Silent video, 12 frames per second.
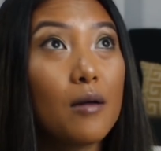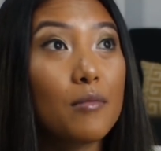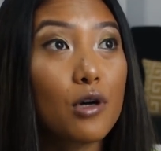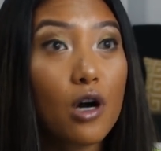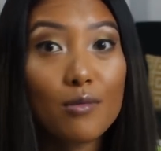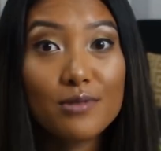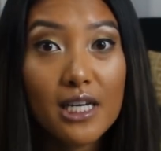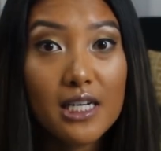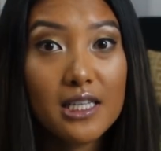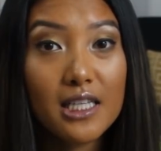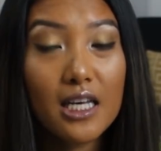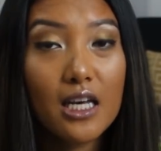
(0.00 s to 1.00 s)
Carb
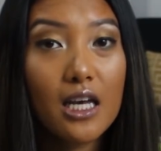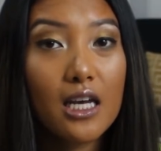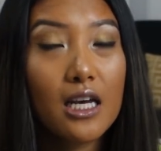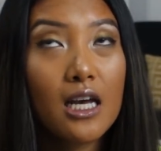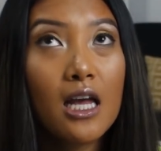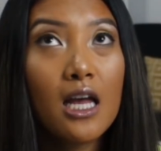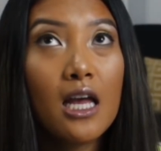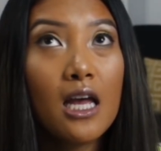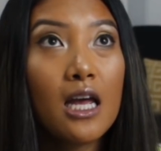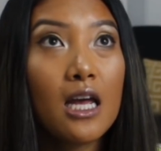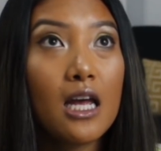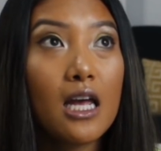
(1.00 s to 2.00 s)
cycling,
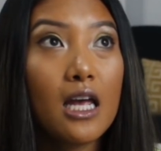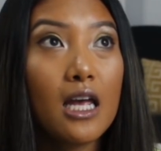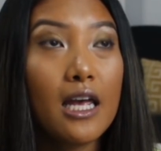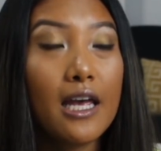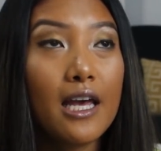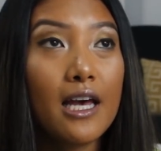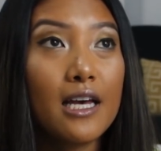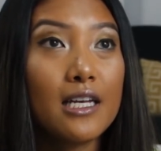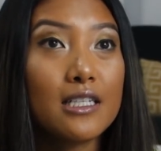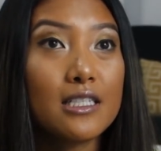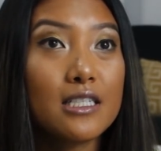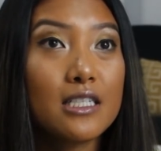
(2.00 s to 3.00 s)

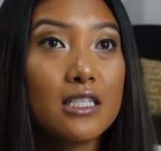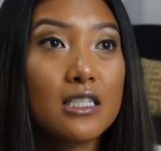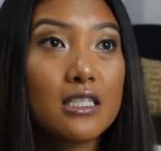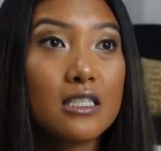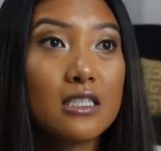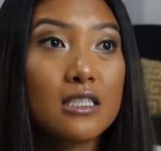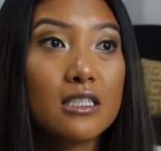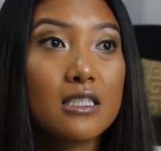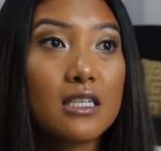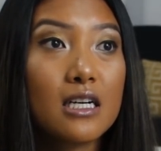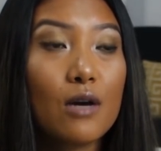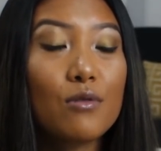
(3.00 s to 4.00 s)
and
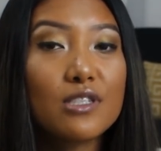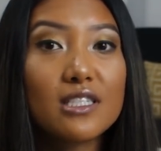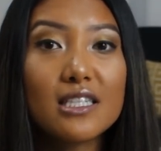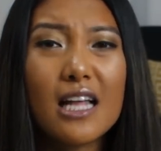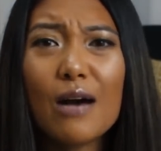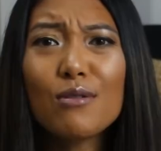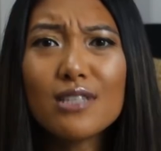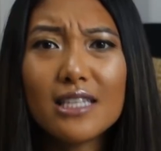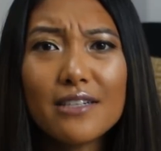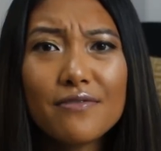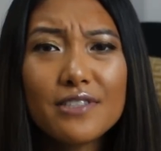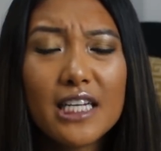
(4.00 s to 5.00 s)
I was
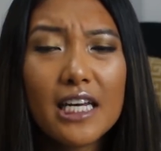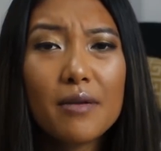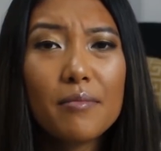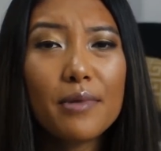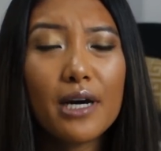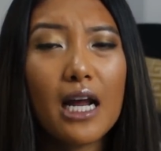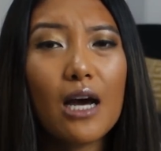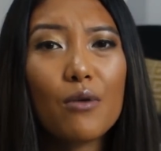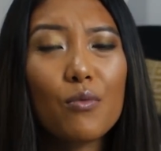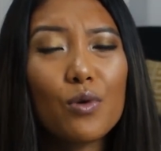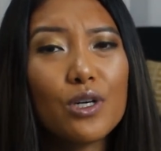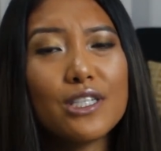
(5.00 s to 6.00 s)
lifting, but I
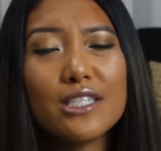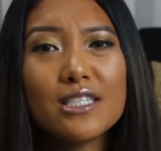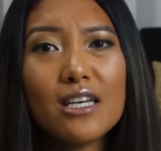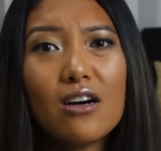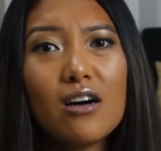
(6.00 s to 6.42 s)
was